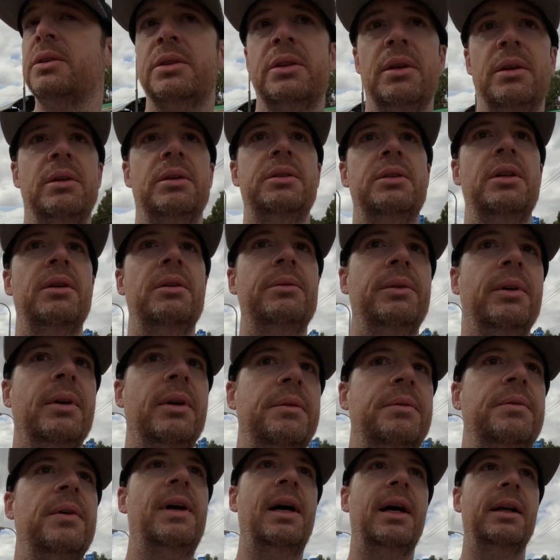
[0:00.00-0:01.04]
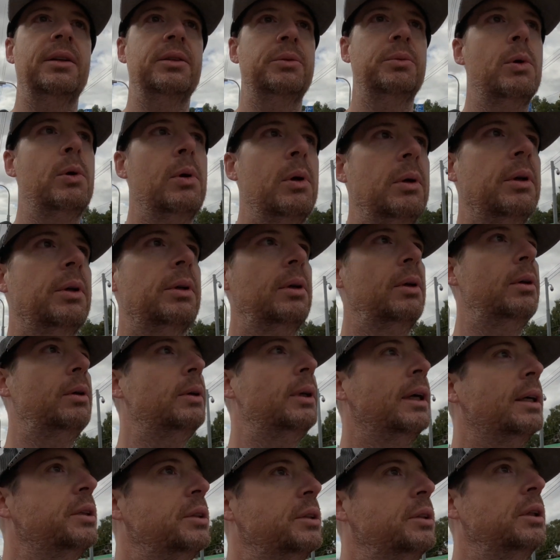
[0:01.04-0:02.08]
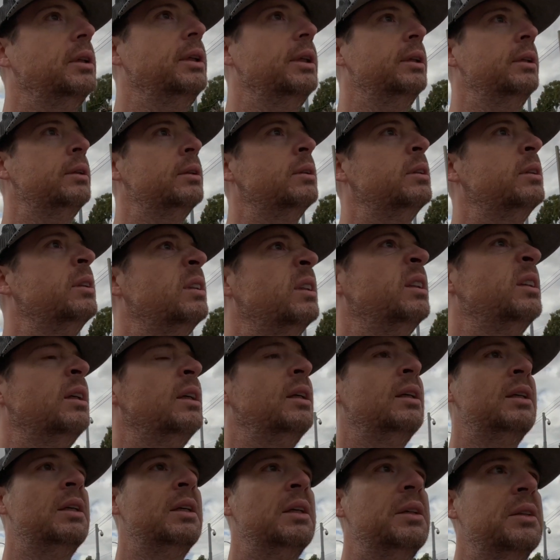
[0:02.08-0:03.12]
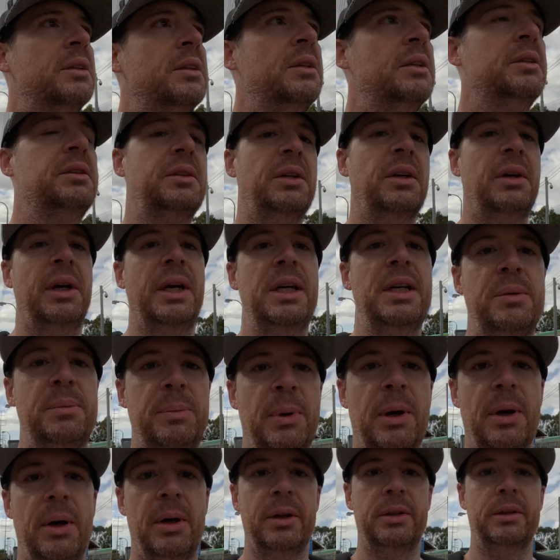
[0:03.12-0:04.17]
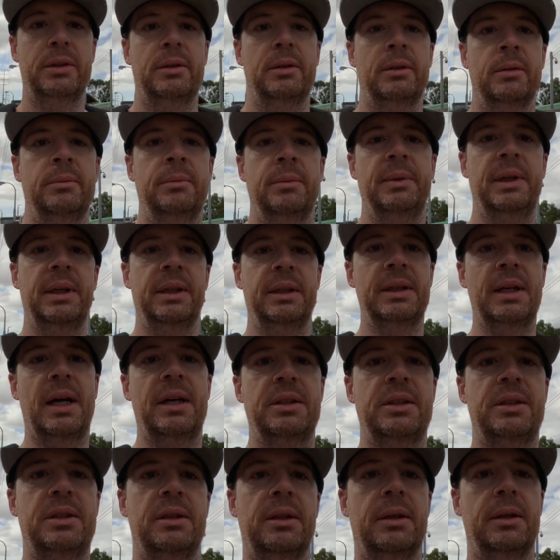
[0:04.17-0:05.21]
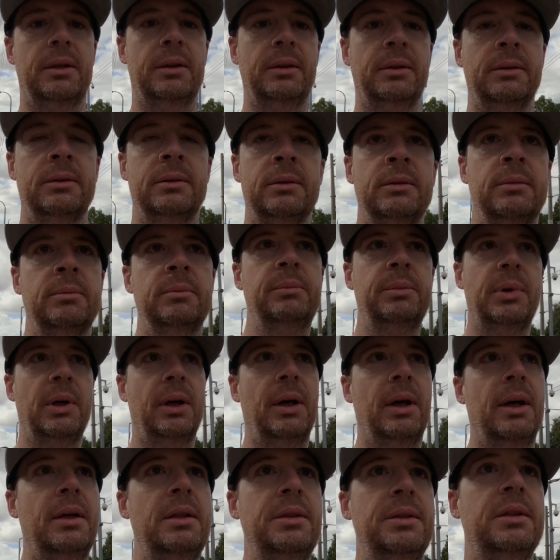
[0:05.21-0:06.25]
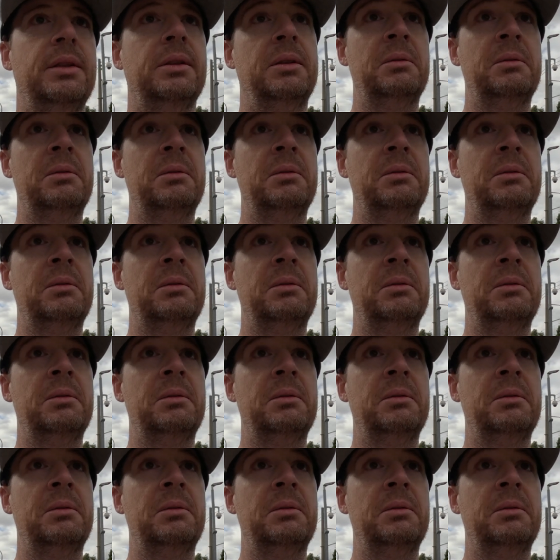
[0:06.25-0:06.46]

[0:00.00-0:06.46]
so it's not very far to walk at all actually. So East Perth being next to Perth,